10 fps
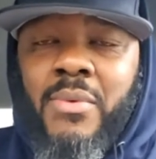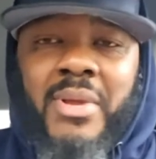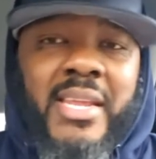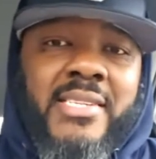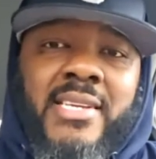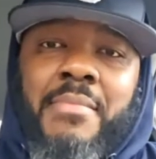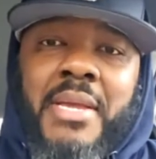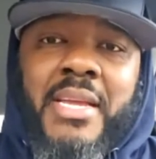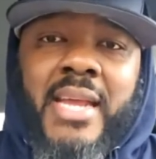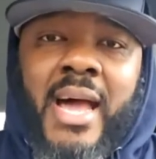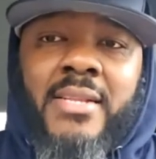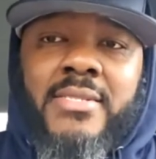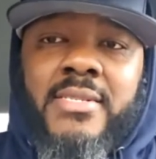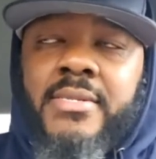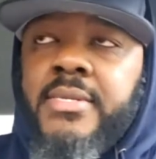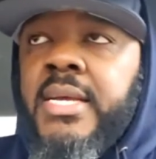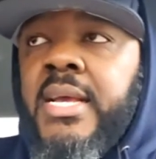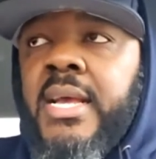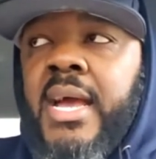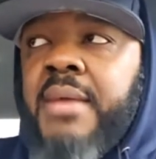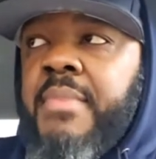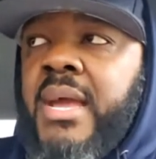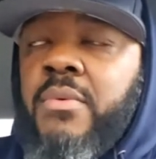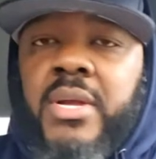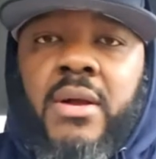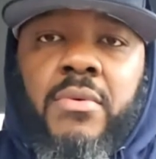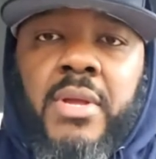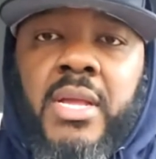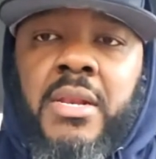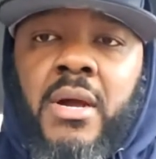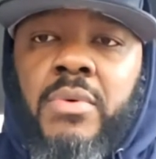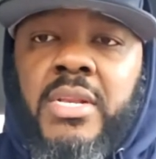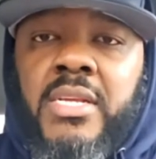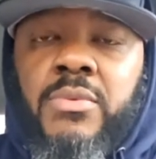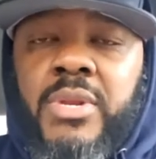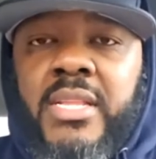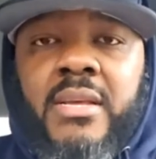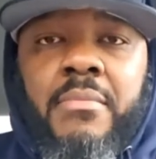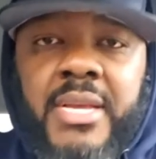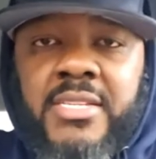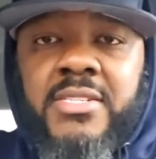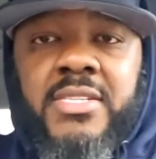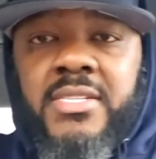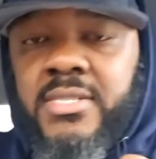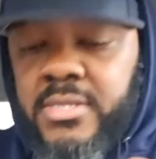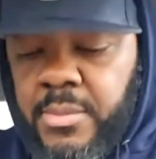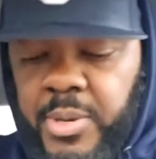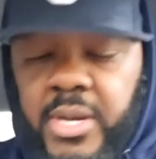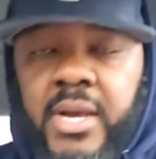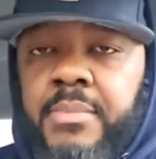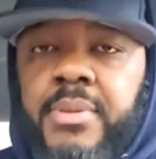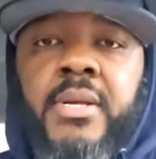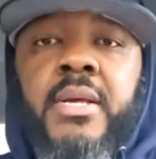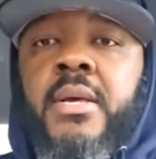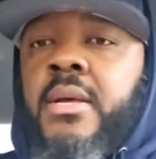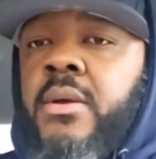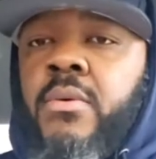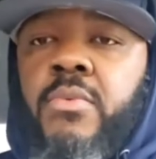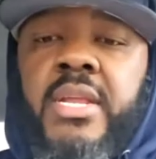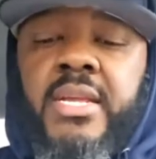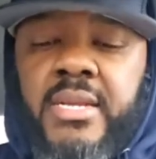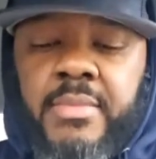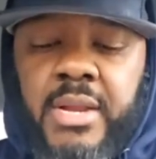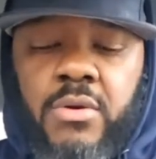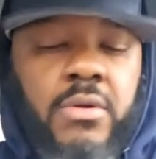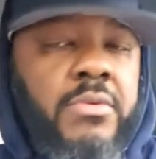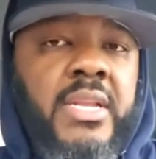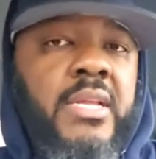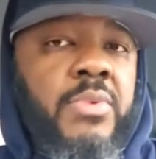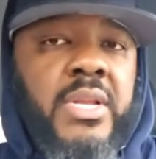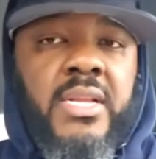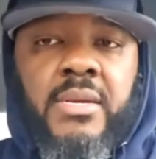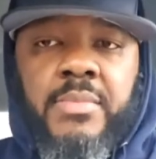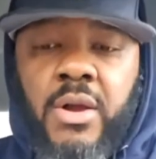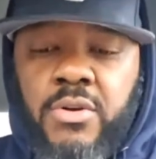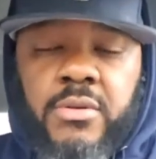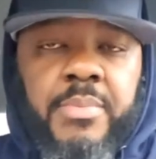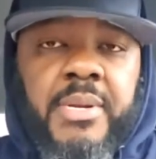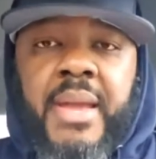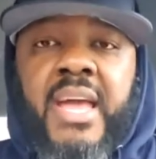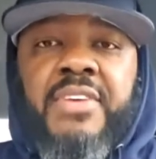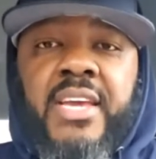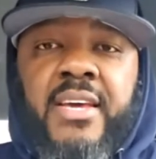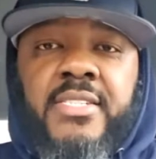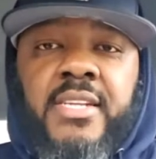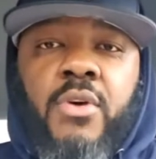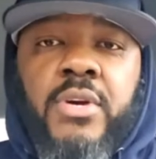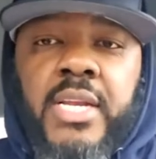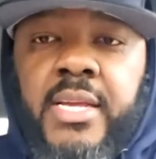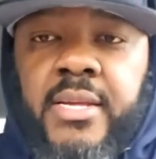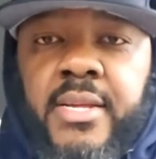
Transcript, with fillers: We need 10 million dollars hey man, we gonna you know we need we need them businesses to pull up. We need them local. We need we need them local them heavy hitters locally.